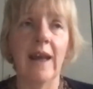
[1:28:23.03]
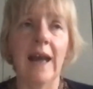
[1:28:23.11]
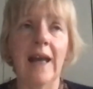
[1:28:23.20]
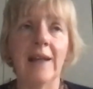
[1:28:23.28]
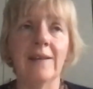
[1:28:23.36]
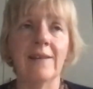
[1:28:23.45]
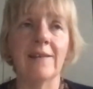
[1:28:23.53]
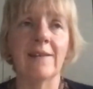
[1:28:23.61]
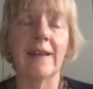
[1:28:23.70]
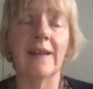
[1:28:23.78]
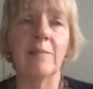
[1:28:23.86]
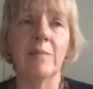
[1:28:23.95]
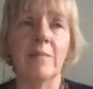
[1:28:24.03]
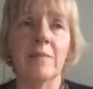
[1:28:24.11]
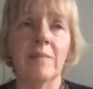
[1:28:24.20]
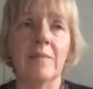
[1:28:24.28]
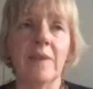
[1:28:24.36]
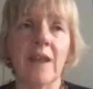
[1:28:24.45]
And
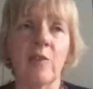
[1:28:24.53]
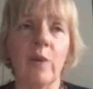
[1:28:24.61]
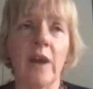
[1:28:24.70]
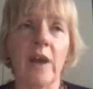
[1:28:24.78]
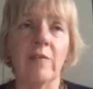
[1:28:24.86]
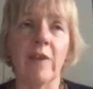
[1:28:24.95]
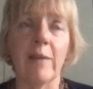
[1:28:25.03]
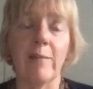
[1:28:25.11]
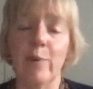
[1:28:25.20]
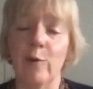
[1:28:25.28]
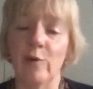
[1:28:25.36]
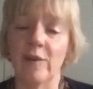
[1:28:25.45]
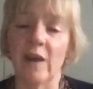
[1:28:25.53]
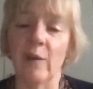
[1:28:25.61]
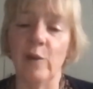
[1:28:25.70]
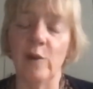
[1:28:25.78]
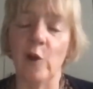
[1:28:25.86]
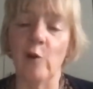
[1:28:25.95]
um, that's why it's very important that
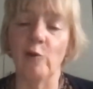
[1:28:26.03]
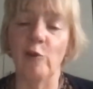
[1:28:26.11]
we don't